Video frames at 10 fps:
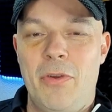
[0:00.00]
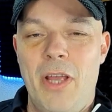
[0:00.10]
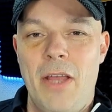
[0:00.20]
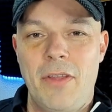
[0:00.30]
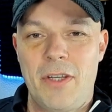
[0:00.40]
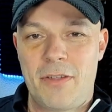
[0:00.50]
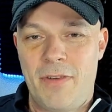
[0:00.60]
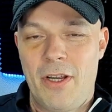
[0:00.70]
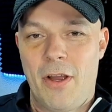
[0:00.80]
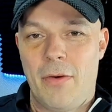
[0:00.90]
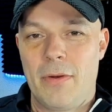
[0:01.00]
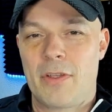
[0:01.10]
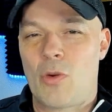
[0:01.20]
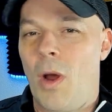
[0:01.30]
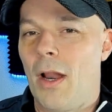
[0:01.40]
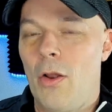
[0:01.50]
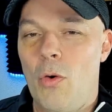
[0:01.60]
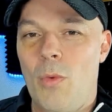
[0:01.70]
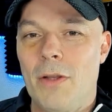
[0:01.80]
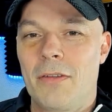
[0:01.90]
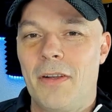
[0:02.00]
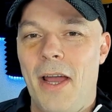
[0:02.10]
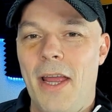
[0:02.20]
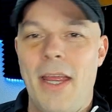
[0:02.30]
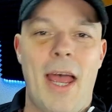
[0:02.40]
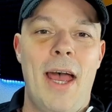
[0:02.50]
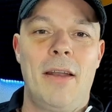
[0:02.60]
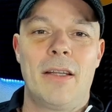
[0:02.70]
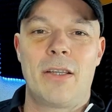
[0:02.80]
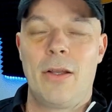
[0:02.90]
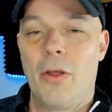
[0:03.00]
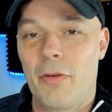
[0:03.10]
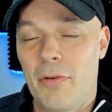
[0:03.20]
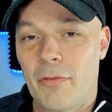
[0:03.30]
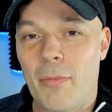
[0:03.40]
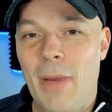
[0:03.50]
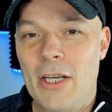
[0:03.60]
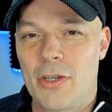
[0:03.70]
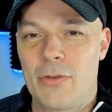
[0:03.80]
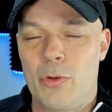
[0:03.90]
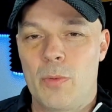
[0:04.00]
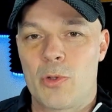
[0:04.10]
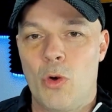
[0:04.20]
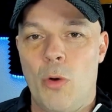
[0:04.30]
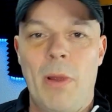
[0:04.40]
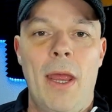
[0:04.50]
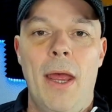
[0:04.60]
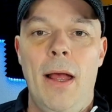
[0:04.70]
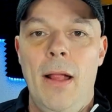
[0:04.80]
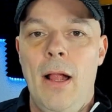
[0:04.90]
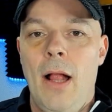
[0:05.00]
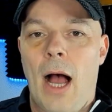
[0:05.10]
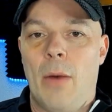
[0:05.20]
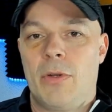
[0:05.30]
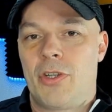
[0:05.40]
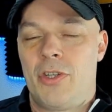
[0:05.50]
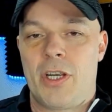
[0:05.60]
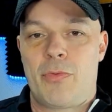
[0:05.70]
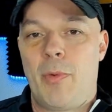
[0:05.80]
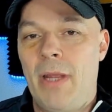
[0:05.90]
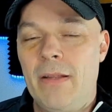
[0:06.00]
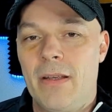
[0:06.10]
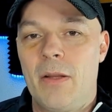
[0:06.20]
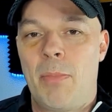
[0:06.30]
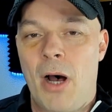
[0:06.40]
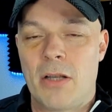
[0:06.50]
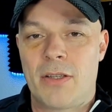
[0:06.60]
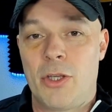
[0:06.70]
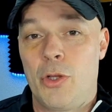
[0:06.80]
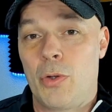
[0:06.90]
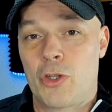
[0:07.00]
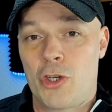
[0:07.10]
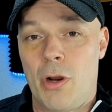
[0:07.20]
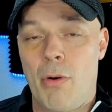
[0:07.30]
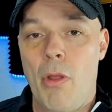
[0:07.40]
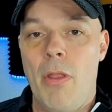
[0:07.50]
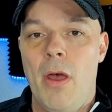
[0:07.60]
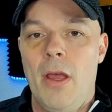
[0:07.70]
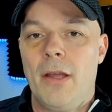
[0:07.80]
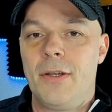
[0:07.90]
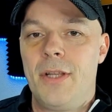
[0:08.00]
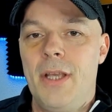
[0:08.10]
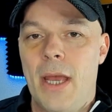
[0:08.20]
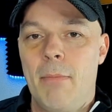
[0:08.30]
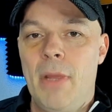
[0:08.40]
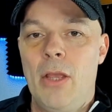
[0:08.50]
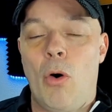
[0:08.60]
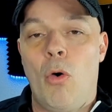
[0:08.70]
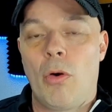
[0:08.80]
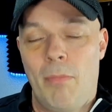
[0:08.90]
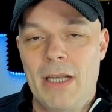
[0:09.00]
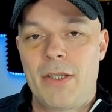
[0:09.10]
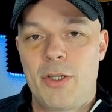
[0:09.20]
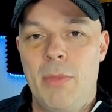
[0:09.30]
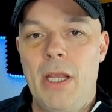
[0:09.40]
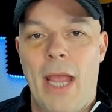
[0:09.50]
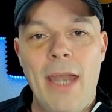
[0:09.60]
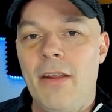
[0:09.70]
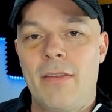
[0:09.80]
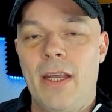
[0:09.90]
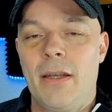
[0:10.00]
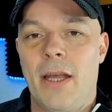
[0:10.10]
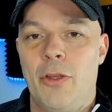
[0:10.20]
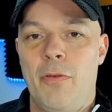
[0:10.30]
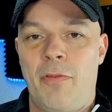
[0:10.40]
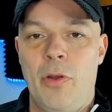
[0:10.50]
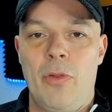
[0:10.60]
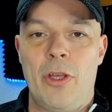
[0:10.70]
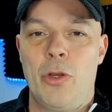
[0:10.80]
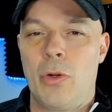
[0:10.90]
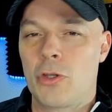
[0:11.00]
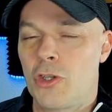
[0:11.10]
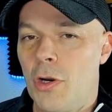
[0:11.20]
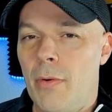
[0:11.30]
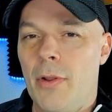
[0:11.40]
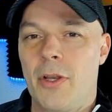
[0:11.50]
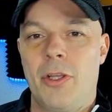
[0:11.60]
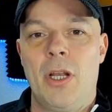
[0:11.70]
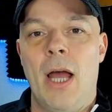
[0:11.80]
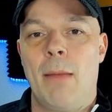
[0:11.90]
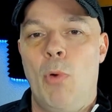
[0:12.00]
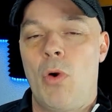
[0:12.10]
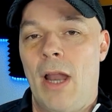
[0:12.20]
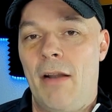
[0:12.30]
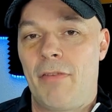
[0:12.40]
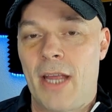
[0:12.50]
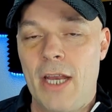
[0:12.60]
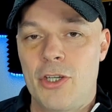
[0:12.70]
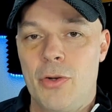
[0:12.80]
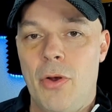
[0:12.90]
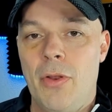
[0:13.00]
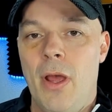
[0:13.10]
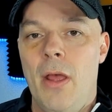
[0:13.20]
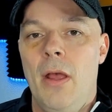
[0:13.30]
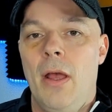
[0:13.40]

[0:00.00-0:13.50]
me to the end of this video. It's quite a long one today, and there's a lot of information to absorb here. I would suggest repeating the parts that you're not sure on. DM me or message me anything that you feel that you're not sure on and that you like more clarification on,